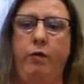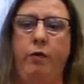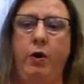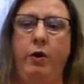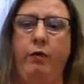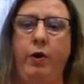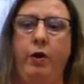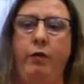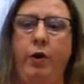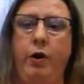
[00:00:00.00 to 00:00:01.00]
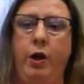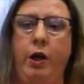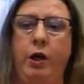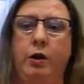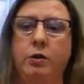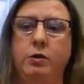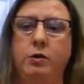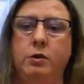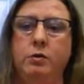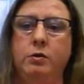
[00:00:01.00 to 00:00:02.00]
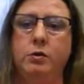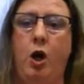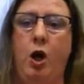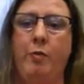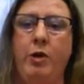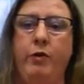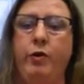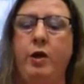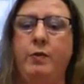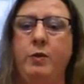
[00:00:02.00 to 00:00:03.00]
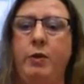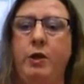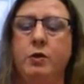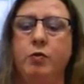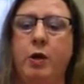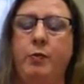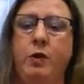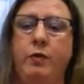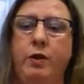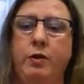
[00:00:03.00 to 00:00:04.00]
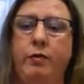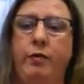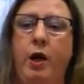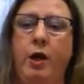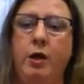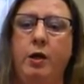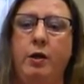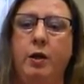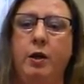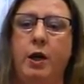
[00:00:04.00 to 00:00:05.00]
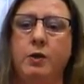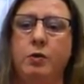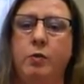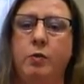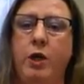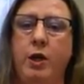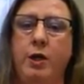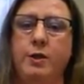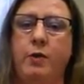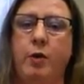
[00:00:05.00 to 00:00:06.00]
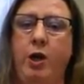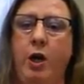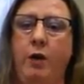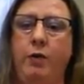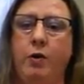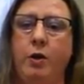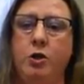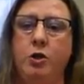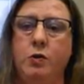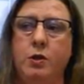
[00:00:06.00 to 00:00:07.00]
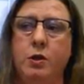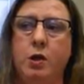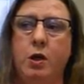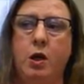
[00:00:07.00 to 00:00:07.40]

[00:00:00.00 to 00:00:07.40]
very, very, very common for them to be disruptive and defiant in the classroom because of their behavior issues.